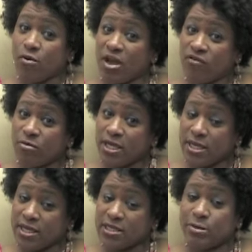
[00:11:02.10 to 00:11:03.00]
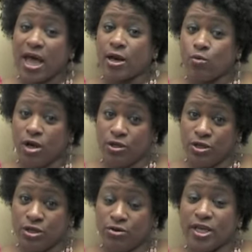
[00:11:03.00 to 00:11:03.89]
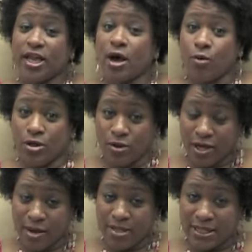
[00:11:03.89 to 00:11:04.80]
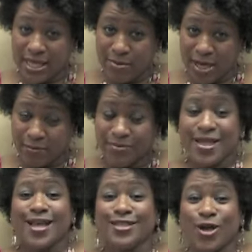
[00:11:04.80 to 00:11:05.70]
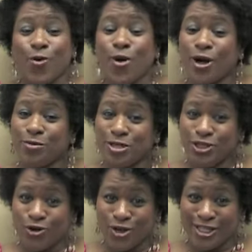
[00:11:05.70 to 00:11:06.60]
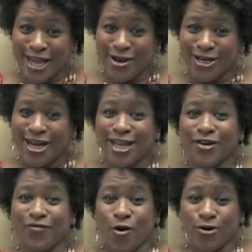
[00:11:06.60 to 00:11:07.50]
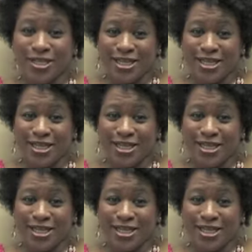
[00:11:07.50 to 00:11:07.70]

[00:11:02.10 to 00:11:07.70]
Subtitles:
away from Giddings, but I don't want you to do that. I want you to come and see me. So welcome to Georgetown, and I look forward to